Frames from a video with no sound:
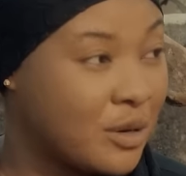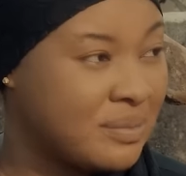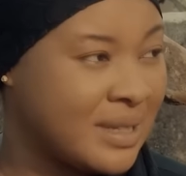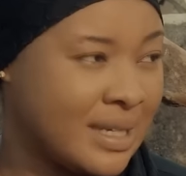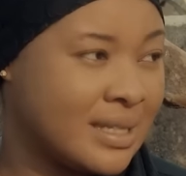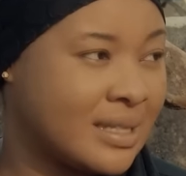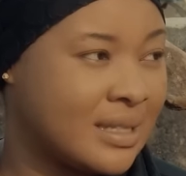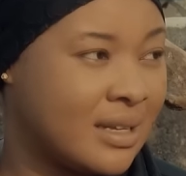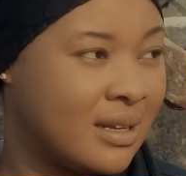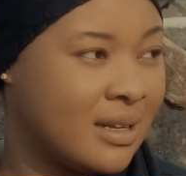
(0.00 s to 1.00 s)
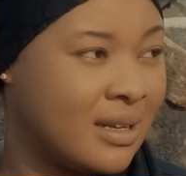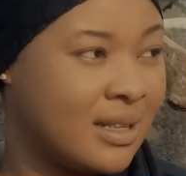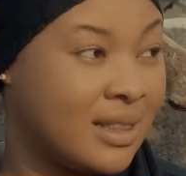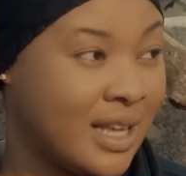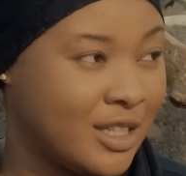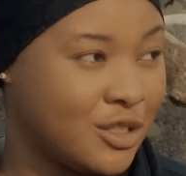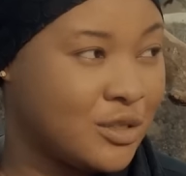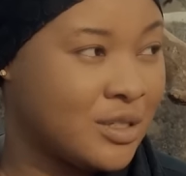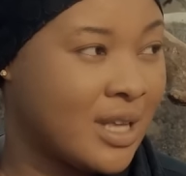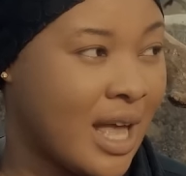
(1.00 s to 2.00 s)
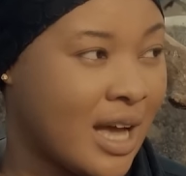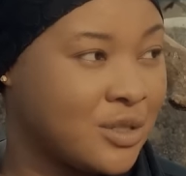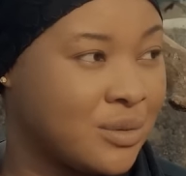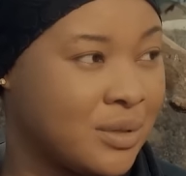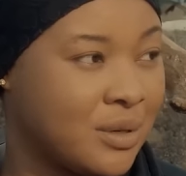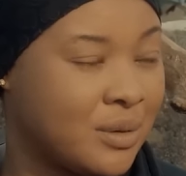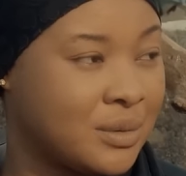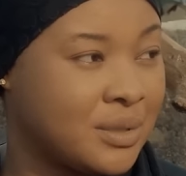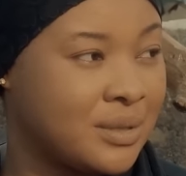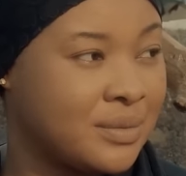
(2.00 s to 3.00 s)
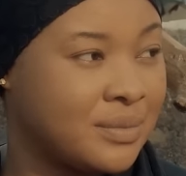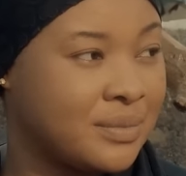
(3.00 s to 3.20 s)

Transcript: wrong place led you to the actual gold.